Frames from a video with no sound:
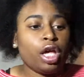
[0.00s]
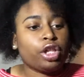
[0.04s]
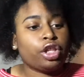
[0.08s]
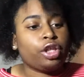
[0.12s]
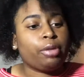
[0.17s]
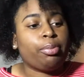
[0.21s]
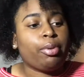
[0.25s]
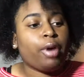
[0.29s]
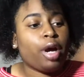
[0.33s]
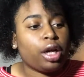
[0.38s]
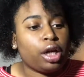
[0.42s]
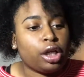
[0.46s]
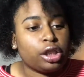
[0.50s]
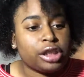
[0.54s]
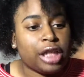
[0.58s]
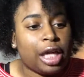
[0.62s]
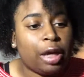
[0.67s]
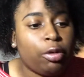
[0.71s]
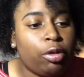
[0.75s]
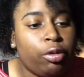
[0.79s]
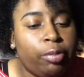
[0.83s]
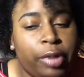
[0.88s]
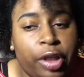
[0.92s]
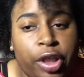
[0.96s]
The products
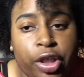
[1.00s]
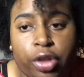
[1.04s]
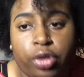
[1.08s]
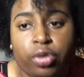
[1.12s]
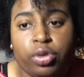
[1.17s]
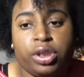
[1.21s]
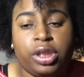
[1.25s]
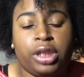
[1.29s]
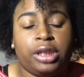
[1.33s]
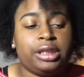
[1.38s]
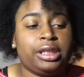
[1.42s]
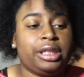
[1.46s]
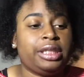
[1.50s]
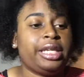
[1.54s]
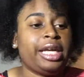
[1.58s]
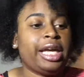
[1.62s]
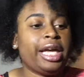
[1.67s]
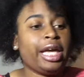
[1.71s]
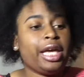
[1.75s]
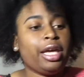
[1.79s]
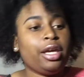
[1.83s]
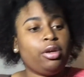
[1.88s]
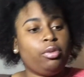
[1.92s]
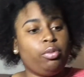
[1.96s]
I will be using
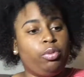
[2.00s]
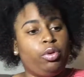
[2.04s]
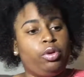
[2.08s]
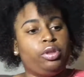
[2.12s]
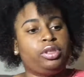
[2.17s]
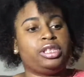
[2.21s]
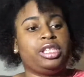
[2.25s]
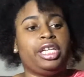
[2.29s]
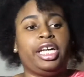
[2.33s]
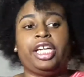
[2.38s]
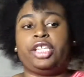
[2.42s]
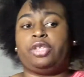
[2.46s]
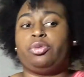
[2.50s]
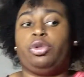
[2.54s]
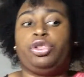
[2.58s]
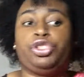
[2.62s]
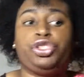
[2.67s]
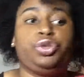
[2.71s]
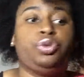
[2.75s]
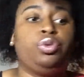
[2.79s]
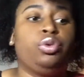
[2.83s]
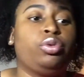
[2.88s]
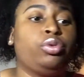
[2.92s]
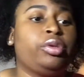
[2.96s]
today slash
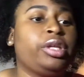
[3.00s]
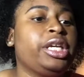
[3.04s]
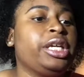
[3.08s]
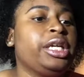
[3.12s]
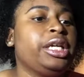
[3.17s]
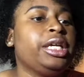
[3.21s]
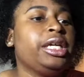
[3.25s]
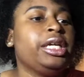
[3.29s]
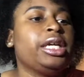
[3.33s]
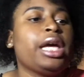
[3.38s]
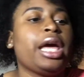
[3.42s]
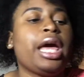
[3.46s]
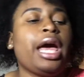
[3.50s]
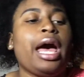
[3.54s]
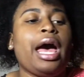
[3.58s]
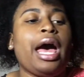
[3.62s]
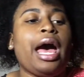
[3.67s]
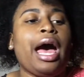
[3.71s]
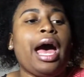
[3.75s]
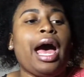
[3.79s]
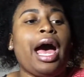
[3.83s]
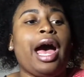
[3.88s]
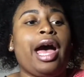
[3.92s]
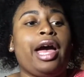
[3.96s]
what you will need.
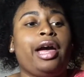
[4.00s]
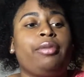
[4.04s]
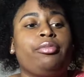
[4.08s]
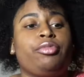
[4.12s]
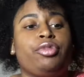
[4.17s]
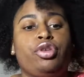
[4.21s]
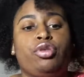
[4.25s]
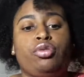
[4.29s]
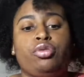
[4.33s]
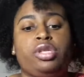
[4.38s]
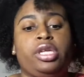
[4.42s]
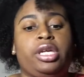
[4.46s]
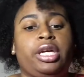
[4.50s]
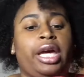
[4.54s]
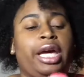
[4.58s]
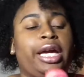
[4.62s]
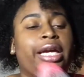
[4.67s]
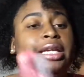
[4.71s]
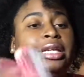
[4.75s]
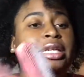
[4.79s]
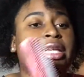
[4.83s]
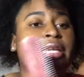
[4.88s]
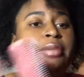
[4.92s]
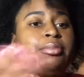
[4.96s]
I am using
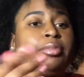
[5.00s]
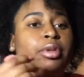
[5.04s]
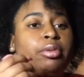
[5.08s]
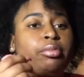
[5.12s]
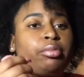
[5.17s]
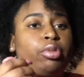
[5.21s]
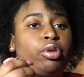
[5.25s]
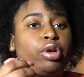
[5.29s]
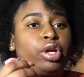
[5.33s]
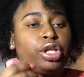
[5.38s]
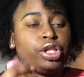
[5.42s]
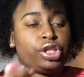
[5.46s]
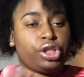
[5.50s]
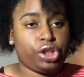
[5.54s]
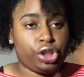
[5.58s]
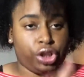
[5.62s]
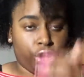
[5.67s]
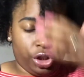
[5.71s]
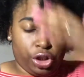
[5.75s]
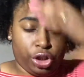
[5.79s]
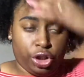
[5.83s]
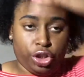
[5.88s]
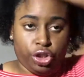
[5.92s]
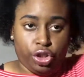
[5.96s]
a Denman brush
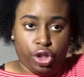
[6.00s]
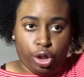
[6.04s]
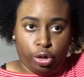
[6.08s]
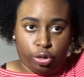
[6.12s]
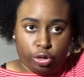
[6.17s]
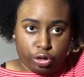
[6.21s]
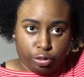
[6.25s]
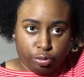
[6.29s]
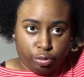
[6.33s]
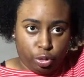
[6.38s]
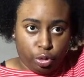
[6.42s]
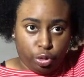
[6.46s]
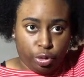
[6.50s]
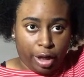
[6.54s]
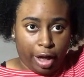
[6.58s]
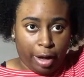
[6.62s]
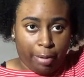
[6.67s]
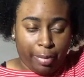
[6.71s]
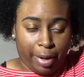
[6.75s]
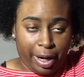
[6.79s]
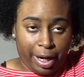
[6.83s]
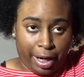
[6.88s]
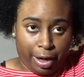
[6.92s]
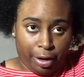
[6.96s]
to, you know, smooth
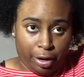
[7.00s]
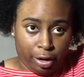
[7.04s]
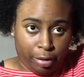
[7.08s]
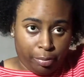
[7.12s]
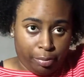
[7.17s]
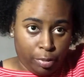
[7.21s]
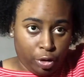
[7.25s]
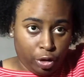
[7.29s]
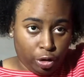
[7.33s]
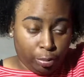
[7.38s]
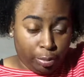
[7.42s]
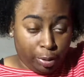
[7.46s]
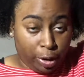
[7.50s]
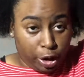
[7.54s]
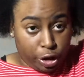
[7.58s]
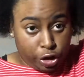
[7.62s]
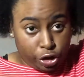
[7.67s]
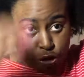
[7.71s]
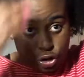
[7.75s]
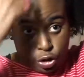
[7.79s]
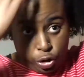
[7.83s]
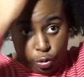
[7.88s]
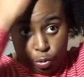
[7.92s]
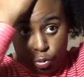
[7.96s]
out my hair in the middle because,
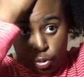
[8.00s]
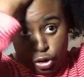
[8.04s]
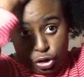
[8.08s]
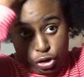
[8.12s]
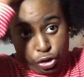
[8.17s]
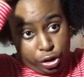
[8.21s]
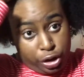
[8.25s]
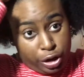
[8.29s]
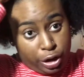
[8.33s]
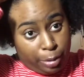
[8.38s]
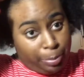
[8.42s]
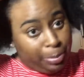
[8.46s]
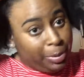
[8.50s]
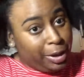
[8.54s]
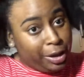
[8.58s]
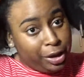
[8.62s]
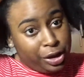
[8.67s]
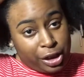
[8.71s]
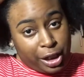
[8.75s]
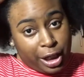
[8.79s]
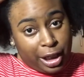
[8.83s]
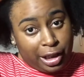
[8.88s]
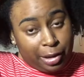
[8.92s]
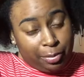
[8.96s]
you know, once you get up here,
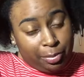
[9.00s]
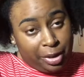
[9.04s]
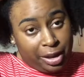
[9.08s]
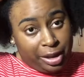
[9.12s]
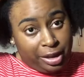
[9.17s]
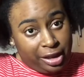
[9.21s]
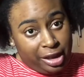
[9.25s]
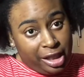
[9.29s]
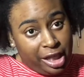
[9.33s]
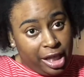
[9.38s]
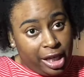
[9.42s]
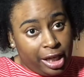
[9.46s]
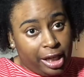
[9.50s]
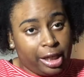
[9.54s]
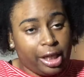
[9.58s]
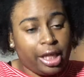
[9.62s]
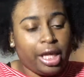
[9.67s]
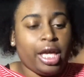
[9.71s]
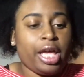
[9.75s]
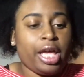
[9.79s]
child, it be thick.